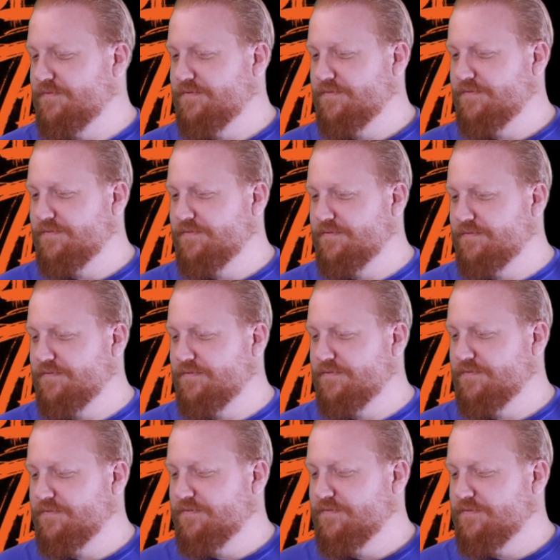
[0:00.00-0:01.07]

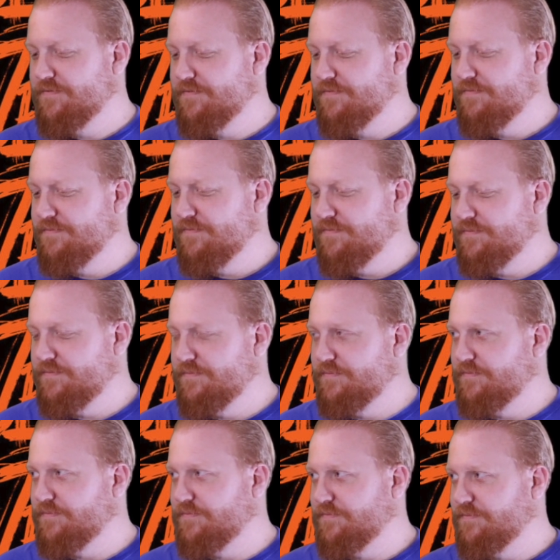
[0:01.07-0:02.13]

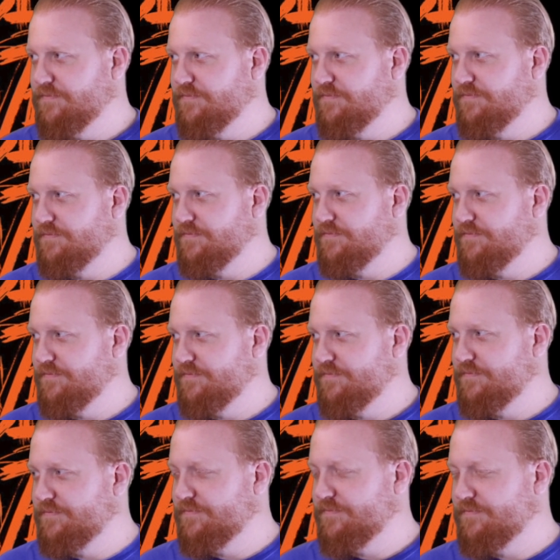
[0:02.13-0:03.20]

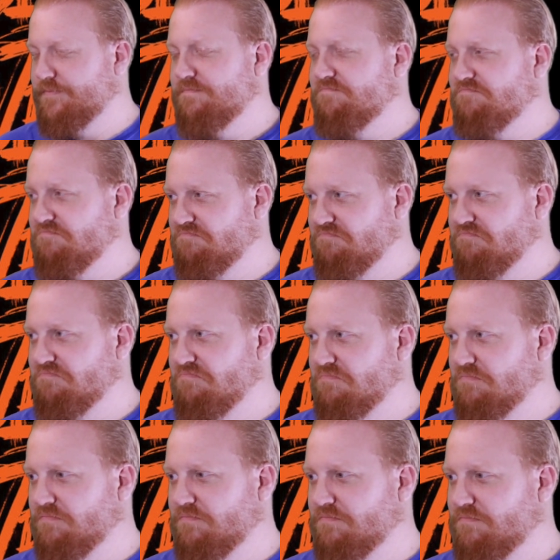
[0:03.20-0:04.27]

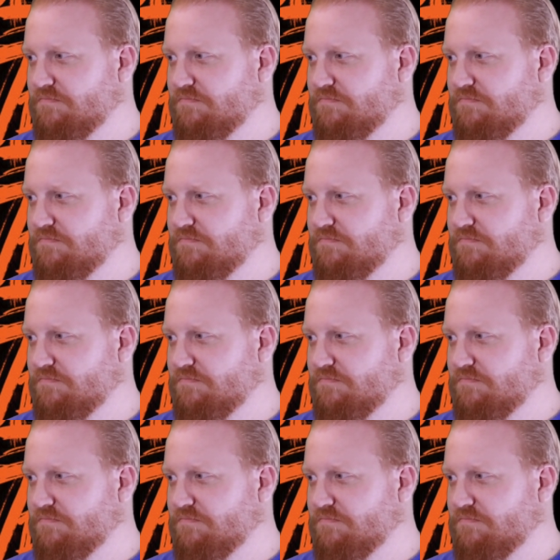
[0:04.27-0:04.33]
No words are spoken by the person on screen.